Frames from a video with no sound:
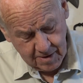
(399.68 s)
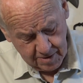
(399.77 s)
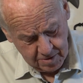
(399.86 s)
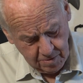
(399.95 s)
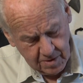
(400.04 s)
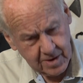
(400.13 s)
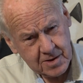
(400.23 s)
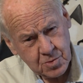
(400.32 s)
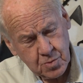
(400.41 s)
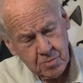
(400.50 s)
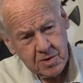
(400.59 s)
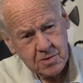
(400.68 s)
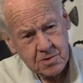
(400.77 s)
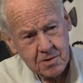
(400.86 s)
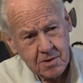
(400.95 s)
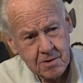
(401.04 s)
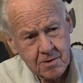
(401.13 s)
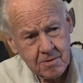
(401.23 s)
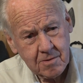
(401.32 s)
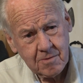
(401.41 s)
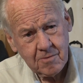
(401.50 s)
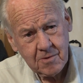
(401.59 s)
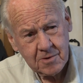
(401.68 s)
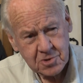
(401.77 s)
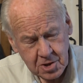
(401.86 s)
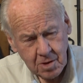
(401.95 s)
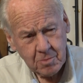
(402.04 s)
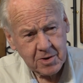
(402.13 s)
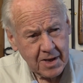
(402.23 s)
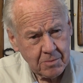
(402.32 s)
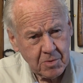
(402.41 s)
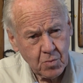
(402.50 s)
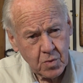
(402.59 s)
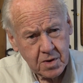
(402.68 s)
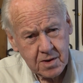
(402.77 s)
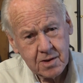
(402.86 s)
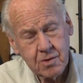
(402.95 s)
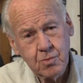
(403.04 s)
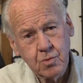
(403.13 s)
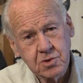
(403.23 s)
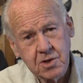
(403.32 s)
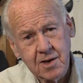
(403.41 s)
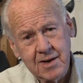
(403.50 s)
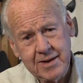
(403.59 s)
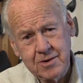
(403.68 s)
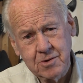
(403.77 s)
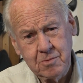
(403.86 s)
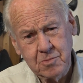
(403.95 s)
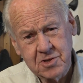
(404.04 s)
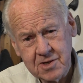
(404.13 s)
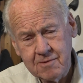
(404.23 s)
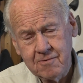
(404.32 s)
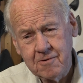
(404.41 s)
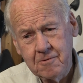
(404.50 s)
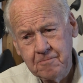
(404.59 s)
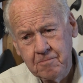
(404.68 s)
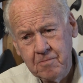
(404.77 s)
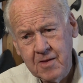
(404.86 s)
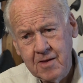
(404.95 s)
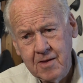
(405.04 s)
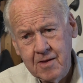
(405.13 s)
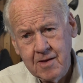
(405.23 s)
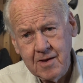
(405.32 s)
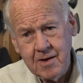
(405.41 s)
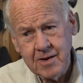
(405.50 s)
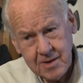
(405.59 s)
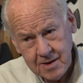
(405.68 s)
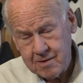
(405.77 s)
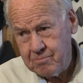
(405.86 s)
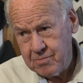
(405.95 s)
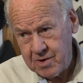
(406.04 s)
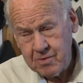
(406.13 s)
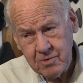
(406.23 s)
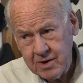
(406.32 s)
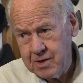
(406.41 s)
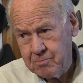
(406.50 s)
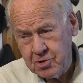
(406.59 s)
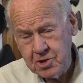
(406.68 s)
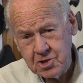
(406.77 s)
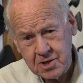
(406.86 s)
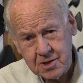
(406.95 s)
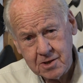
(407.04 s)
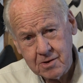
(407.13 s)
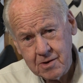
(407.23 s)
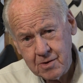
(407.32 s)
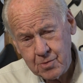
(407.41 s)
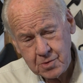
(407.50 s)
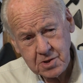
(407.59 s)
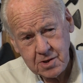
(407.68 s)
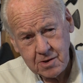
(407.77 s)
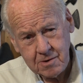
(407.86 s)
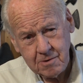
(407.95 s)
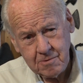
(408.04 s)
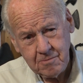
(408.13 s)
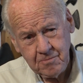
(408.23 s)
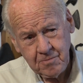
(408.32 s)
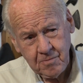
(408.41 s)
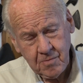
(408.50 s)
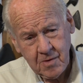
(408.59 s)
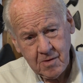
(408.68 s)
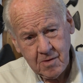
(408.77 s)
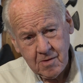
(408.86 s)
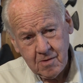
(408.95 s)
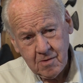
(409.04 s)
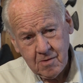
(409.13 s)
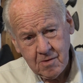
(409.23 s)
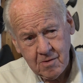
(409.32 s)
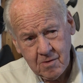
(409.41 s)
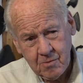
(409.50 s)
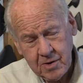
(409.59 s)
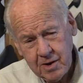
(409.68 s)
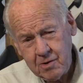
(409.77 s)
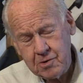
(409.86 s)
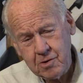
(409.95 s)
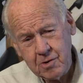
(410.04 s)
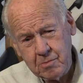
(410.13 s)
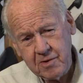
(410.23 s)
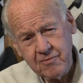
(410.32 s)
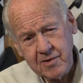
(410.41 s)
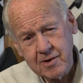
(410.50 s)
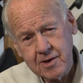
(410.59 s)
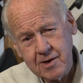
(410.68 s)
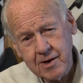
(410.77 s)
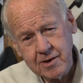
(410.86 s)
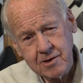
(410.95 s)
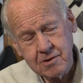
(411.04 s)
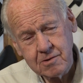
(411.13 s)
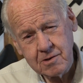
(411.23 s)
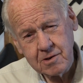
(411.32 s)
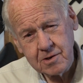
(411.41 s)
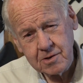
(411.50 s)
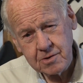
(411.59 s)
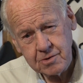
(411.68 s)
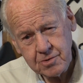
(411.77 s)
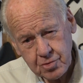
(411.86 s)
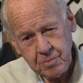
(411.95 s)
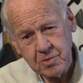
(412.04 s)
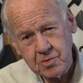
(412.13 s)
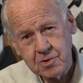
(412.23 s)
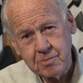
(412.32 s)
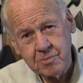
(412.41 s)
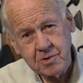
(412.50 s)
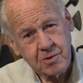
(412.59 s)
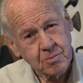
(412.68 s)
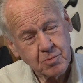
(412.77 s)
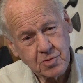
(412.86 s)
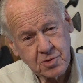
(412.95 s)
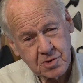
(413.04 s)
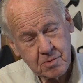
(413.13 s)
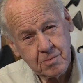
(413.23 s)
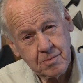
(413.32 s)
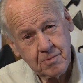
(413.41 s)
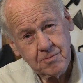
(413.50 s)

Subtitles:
I do like this one because a gentleman came in one day who was a collector himself, and he really appreciated what's here. But when he got home, he felt he'd like to contribute something to the museum,